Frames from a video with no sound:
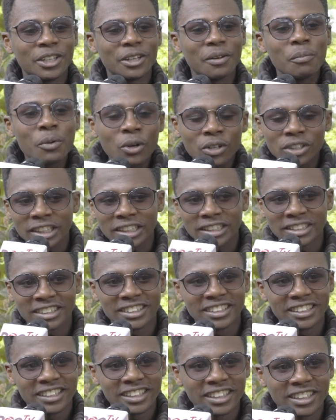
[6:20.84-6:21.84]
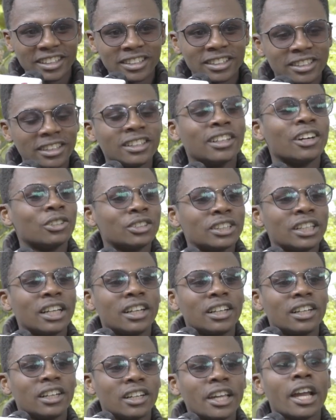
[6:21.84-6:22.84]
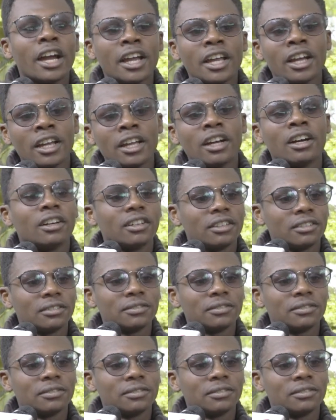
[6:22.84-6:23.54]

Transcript: Brutus? Yes, I was like, yeah.